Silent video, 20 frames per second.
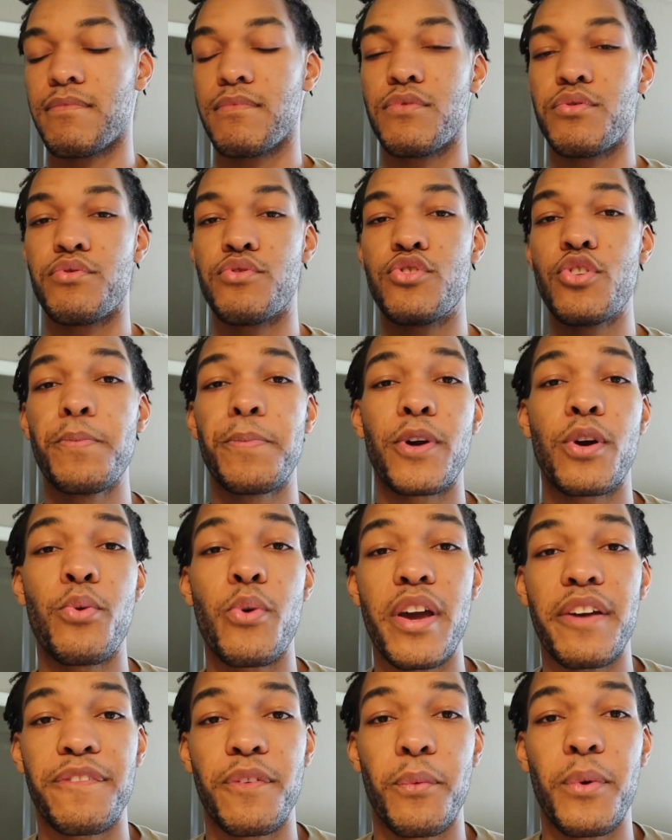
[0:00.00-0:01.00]
super
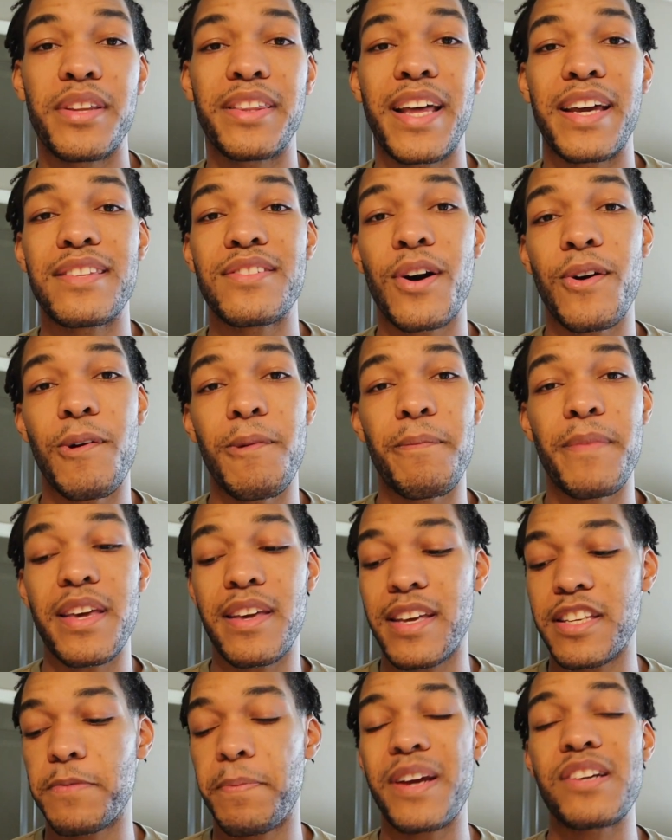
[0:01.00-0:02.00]
quick from what they told me,
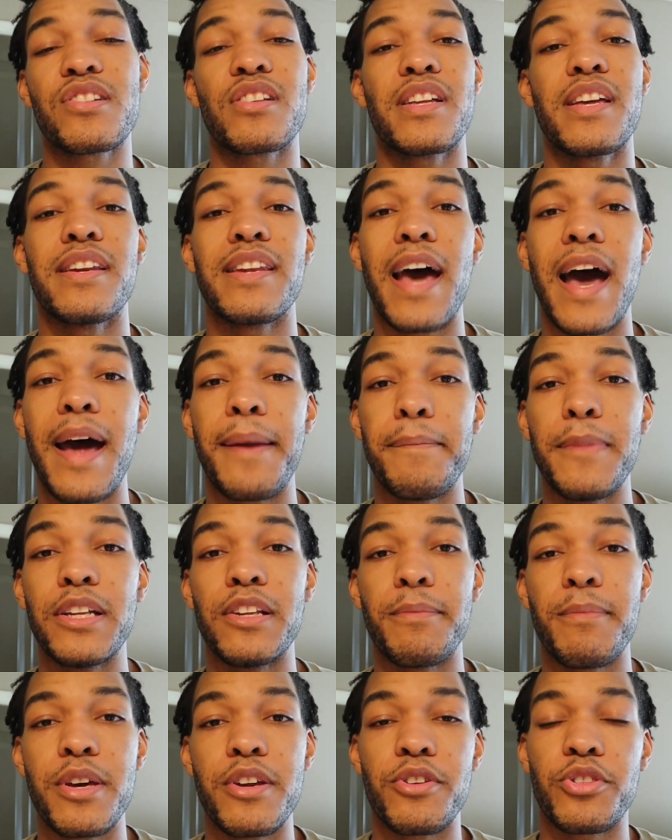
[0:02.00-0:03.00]
especially in
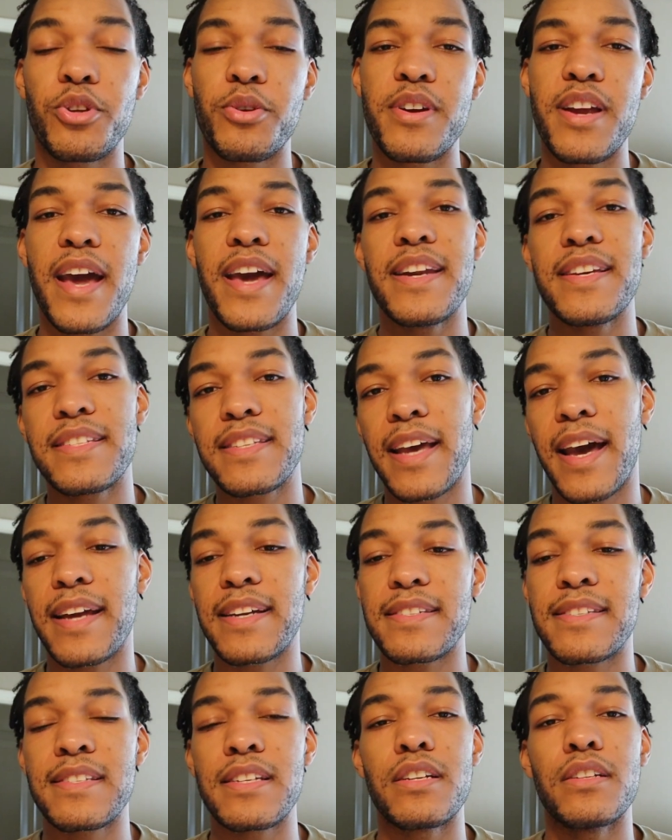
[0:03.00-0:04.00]
9mm. 380s kind of
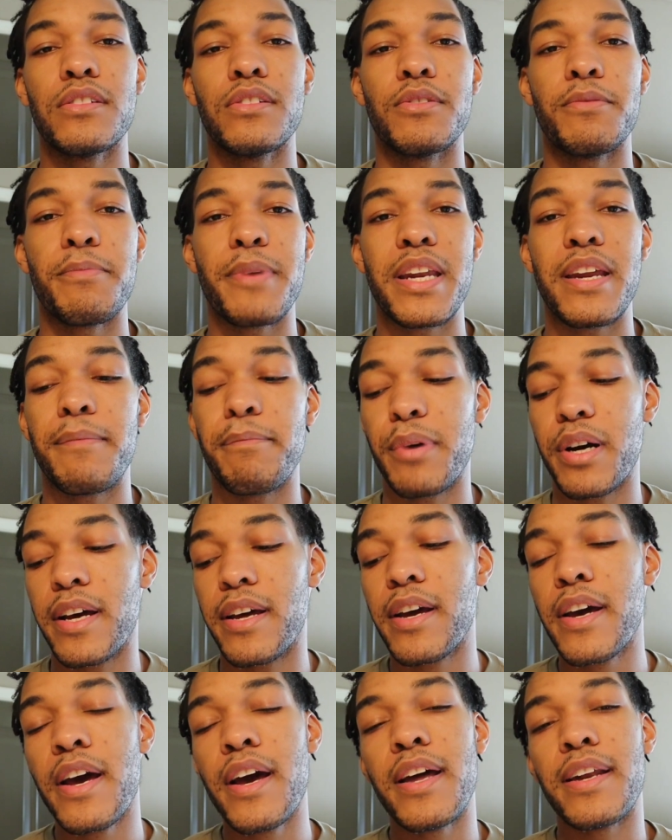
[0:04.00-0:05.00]
sit a little minute, but
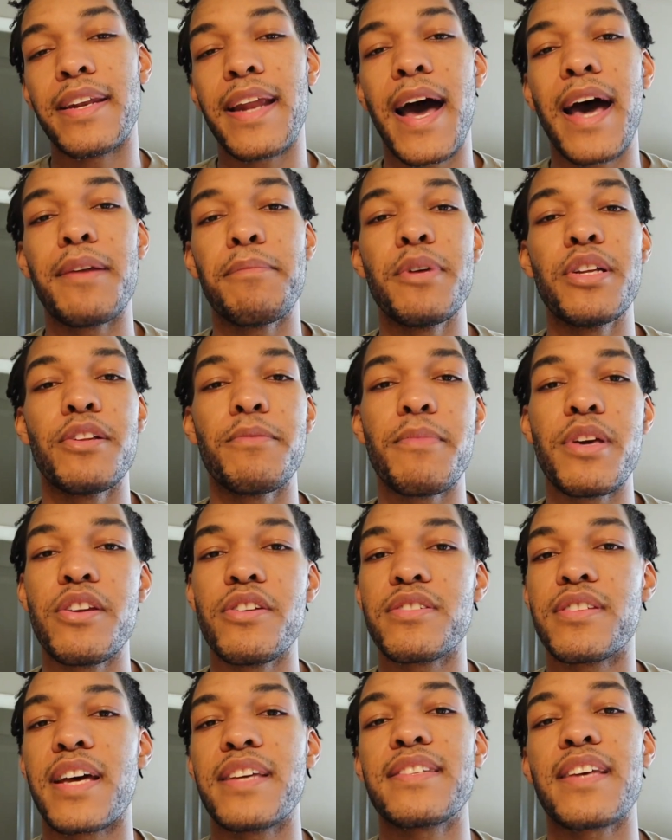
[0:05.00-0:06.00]

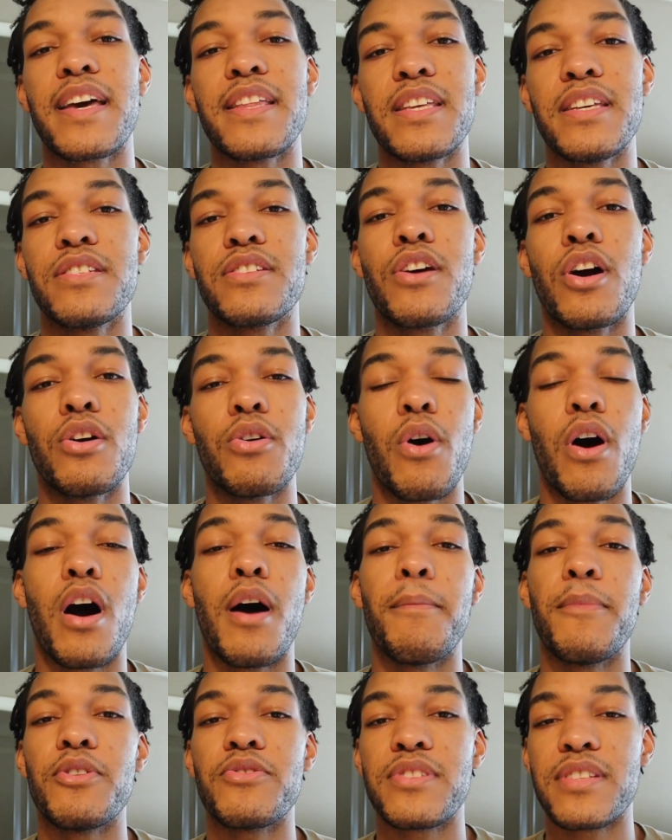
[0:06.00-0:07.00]
9mm, they say these go
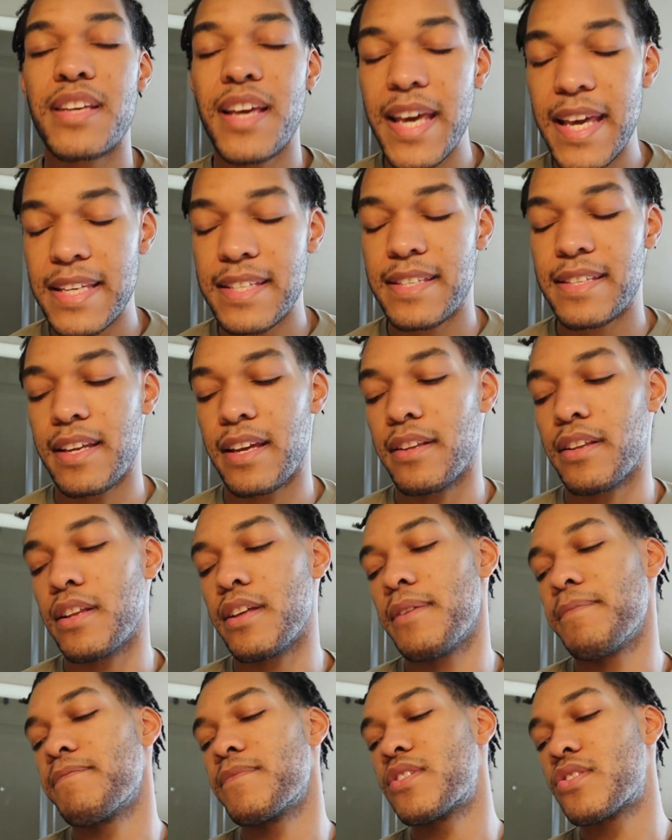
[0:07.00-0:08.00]
almost instantly.
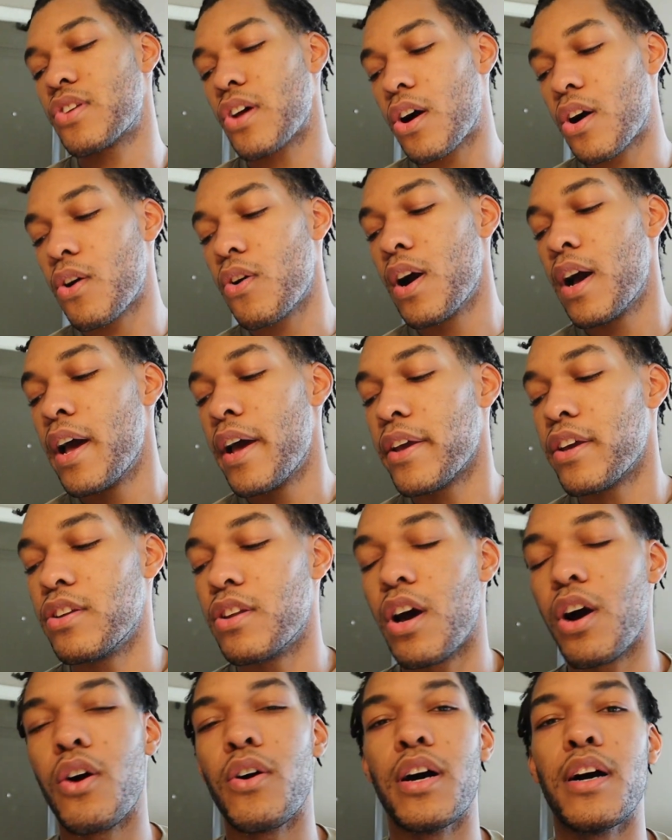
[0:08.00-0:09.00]
So, you
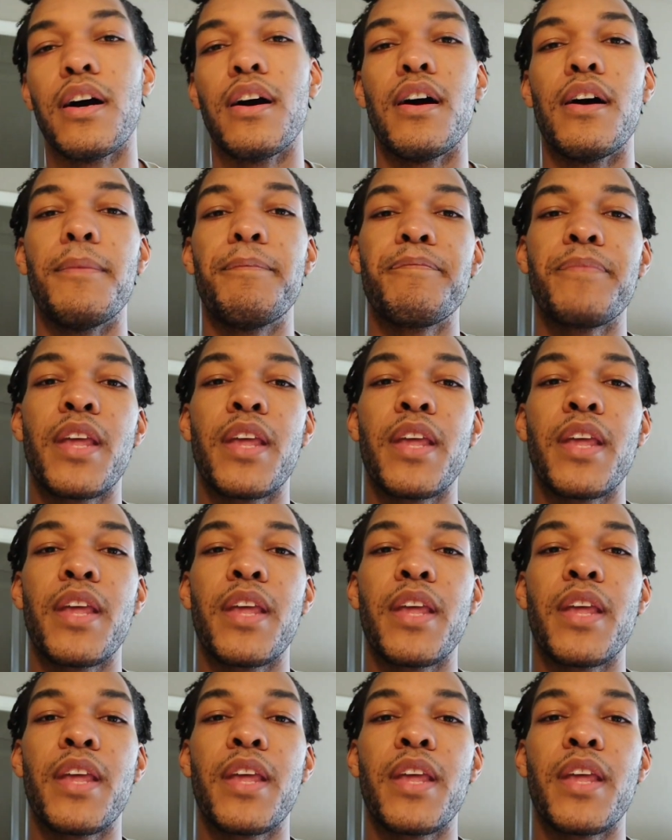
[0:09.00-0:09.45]
know,